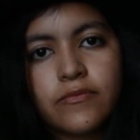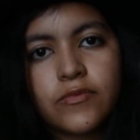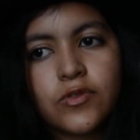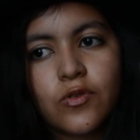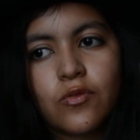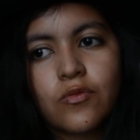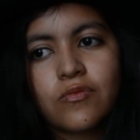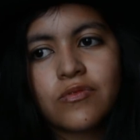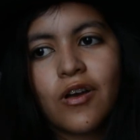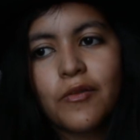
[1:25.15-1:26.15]
so
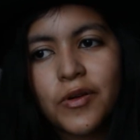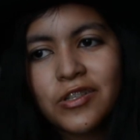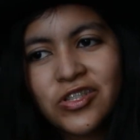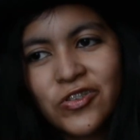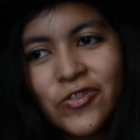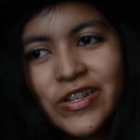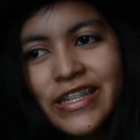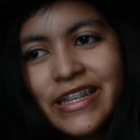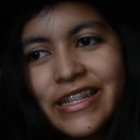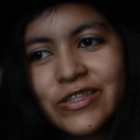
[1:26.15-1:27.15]
come on join
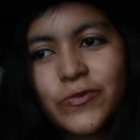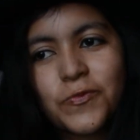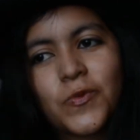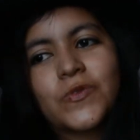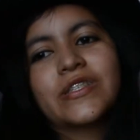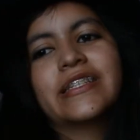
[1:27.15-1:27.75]
and support